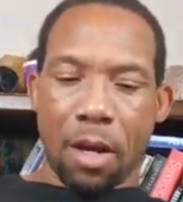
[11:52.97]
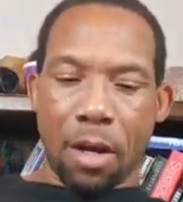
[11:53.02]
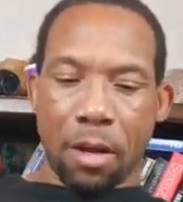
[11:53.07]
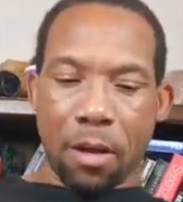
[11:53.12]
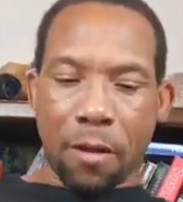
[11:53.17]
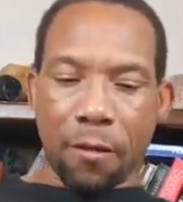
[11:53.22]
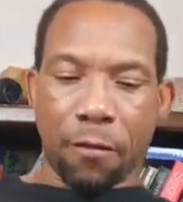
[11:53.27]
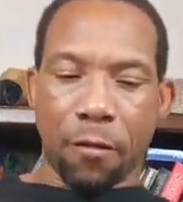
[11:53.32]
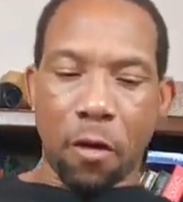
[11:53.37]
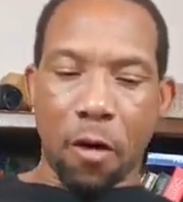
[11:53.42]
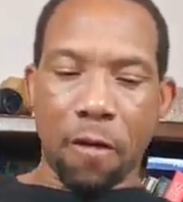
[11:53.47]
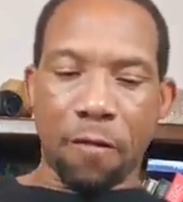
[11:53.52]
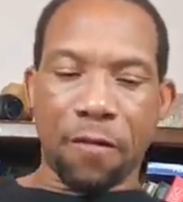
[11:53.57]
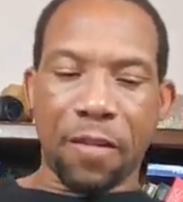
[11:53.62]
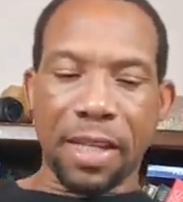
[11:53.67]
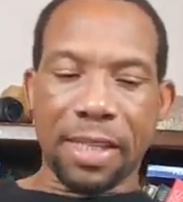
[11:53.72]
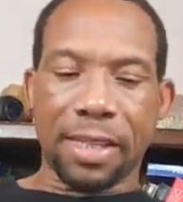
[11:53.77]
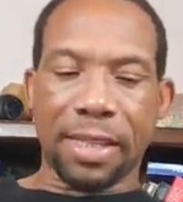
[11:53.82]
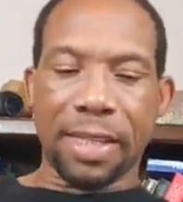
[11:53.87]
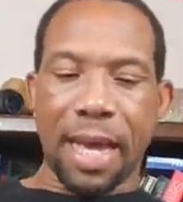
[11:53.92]
The four
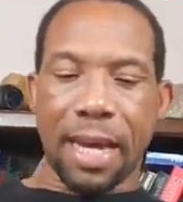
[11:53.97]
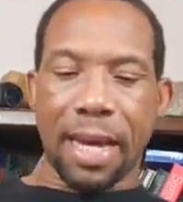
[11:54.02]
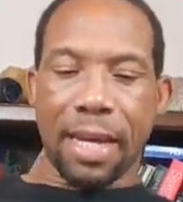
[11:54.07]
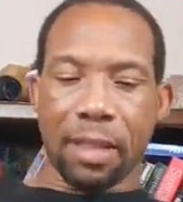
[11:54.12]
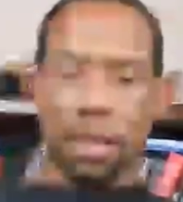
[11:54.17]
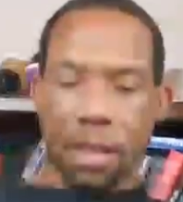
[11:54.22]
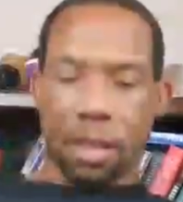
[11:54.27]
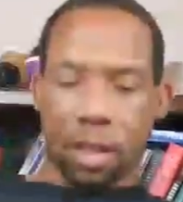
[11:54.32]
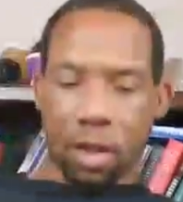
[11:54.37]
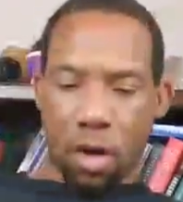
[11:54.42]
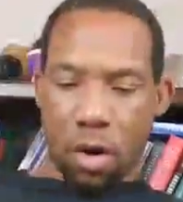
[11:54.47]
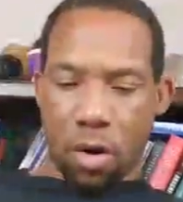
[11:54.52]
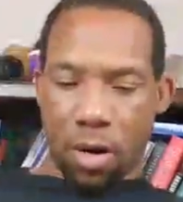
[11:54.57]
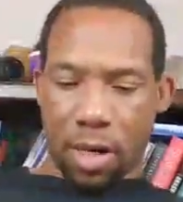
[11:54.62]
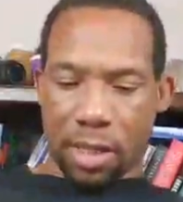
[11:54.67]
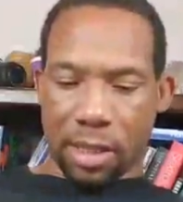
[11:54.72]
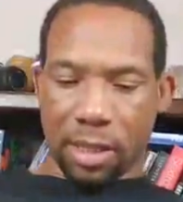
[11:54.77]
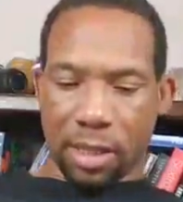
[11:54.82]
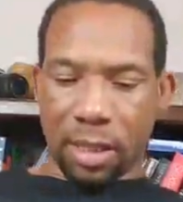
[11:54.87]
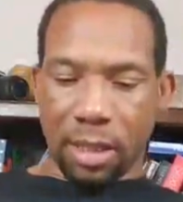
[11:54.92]
fixed signs are
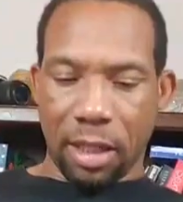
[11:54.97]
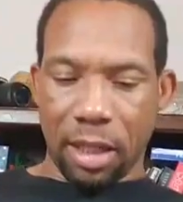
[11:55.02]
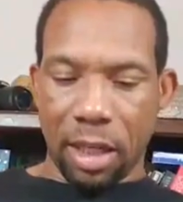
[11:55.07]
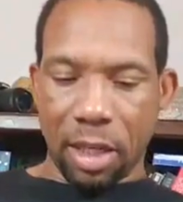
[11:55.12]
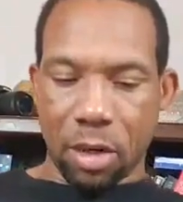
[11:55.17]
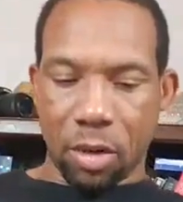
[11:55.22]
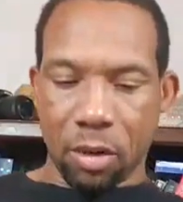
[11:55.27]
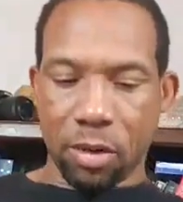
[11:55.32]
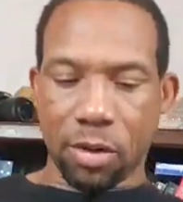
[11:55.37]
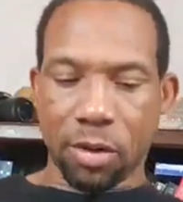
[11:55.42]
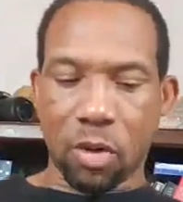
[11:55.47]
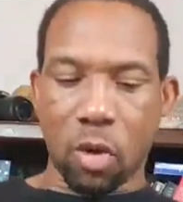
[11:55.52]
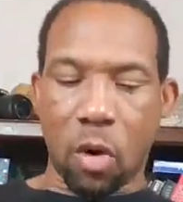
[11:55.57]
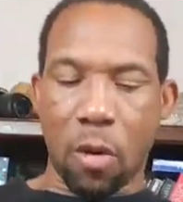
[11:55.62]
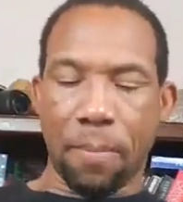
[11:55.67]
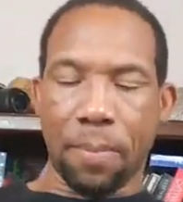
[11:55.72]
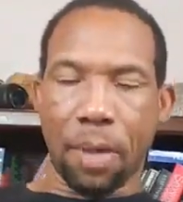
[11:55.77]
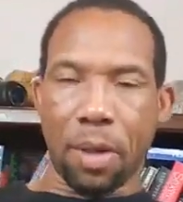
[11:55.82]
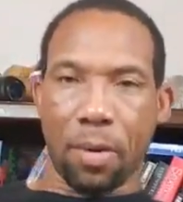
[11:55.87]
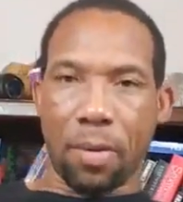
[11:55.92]
Taurus, Leo,
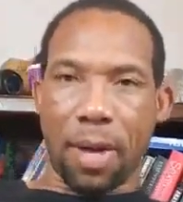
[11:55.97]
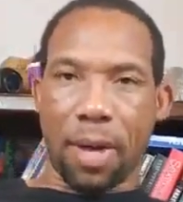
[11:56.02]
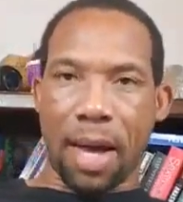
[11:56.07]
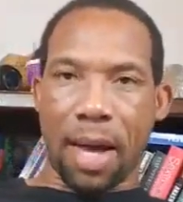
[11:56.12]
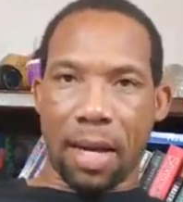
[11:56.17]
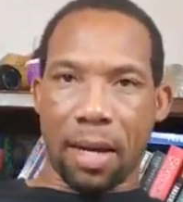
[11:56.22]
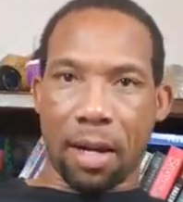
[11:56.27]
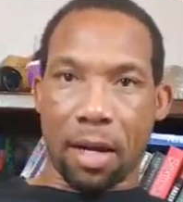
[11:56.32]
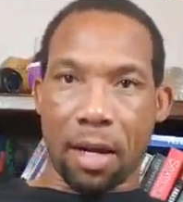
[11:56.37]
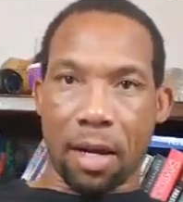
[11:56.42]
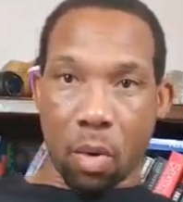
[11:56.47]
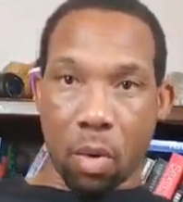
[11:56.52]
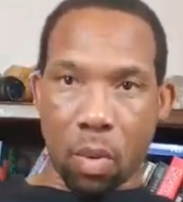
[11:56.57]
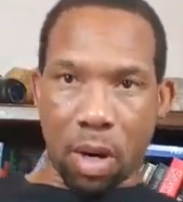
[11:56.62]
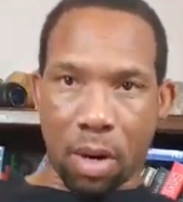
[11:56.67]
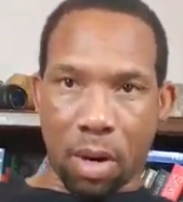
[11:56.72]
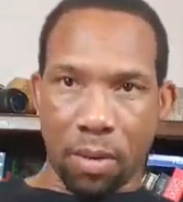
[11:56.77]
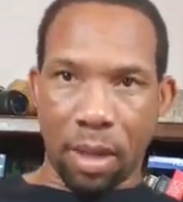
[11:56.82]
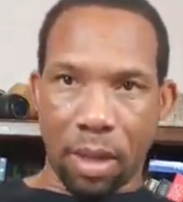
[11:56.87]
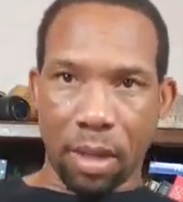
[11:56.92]
Scorpio, and
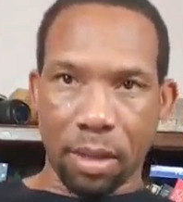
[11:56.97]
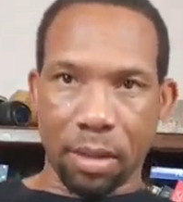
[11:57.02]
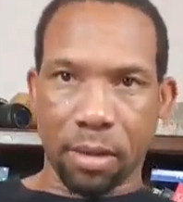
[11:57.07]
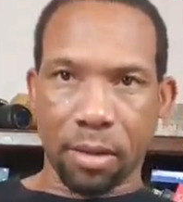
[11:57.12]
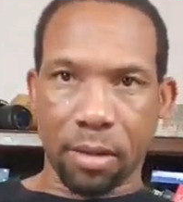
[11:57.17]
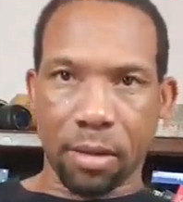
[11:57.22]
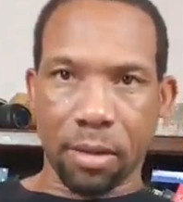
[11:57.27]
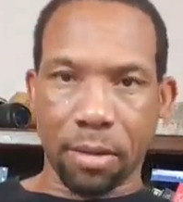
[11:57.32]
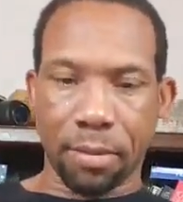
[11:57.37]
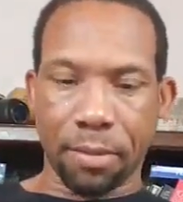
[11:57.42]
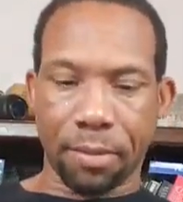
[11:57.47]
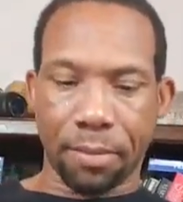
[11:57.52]
Aquarius.